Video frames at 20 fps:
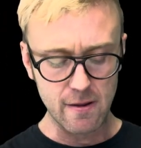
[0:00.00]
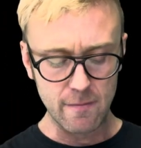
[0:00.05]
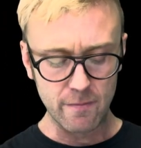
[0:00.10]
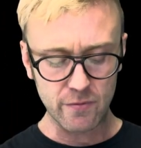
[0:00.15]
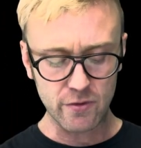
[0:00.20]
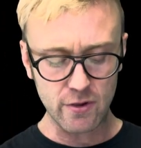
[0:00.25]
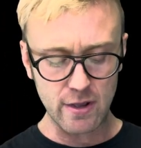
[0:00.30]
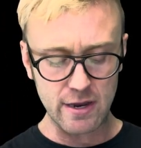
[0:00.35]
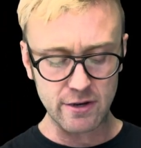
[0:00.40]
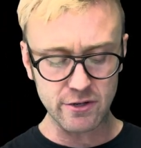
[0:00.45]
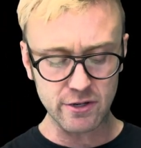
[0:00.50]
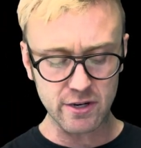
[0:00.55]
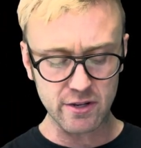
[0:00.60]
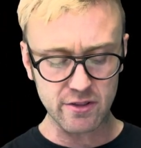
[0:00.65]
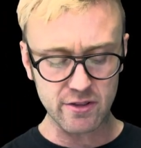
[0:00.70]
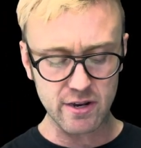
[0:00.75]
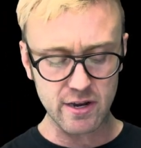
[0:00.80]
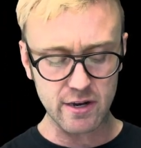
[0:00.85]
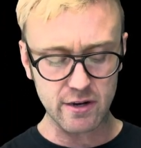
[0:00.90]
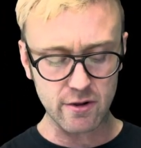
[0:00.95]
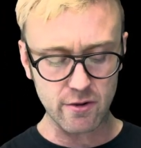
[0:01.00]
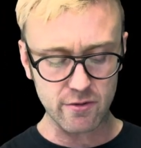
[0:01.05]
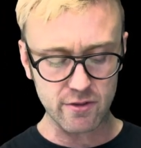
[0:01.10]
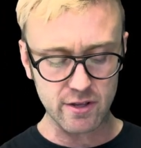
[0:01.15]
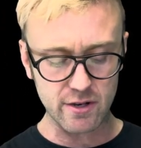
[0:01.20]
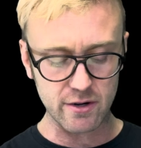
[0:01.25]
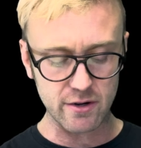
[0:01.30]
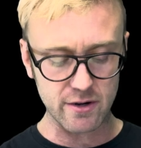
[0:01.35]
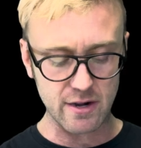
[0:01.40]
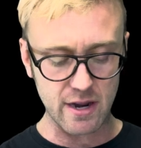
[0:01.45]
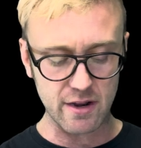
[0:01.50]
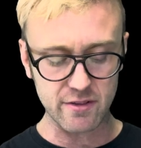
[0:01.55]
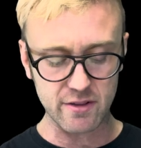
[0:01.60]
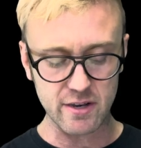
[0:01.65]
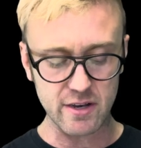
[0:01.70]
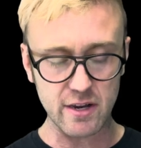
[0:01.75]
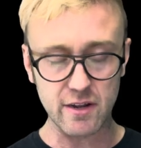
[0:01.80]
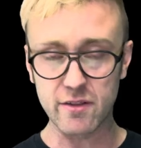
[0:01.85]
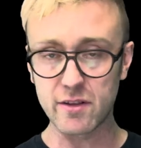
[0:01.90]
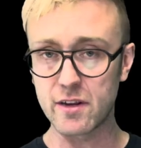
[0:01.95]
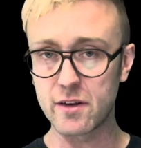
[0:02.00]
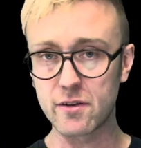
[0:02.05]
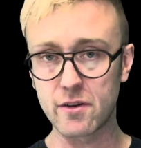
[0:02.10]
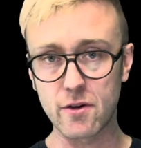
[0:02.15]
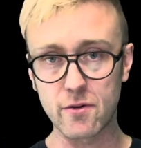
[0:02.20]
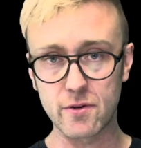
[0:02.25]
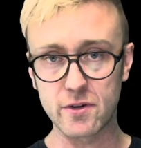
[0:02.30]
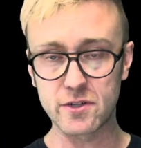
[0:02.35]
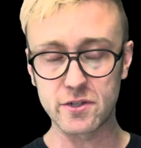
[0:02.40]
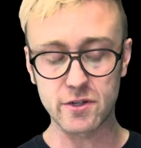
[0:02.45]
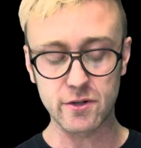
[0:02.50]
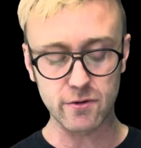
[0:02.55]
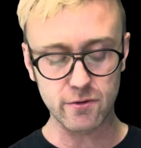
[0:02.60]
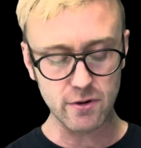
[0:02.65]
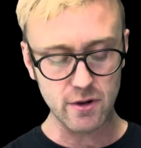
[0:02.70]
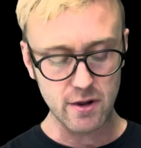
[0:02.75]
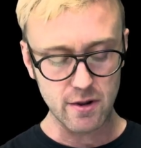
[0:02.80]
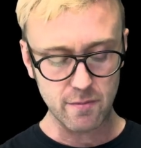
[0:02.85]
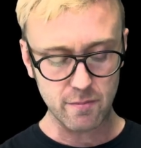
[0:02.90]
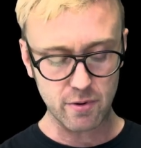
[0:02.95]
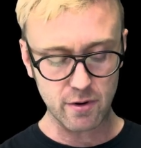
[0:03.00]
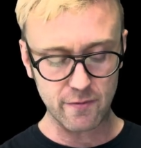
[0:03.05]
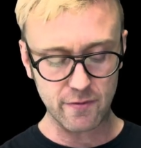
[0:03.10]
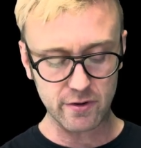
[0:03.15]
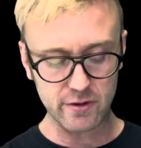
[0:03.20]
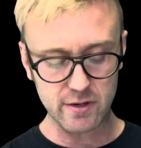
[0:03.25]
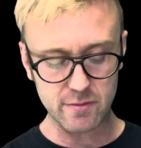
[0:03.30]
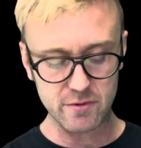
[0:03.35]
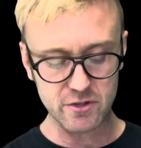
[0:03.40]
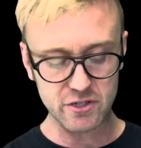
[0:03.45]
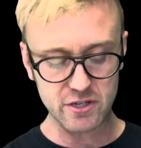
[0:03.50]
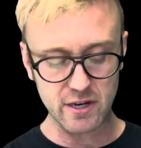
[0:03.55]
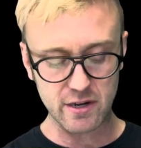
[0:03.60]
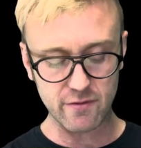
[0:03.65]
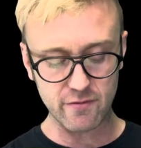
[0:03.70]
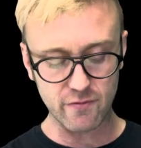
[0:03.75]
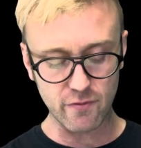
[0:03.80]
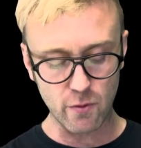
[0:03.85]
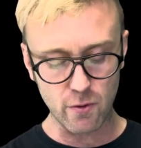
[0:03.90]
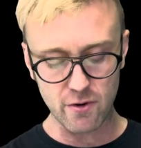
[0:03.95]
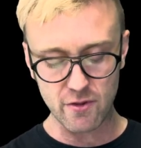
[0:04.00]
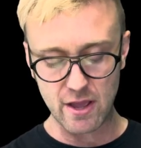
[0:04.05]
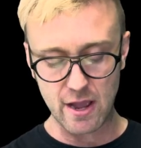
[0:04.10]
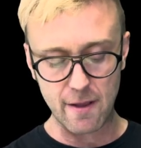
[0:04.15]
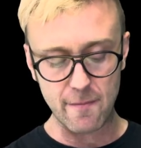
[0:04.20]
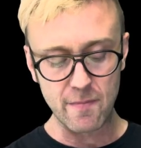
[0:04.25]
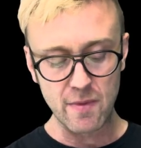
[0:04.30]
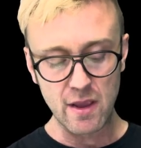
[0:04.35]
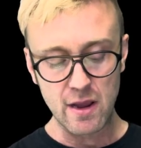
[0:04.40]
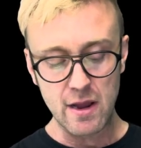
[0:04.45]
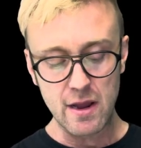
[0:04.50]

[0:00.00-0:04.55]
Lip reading: So as you can see, it goes in there nice and easy, no issue, perfectly machined for that.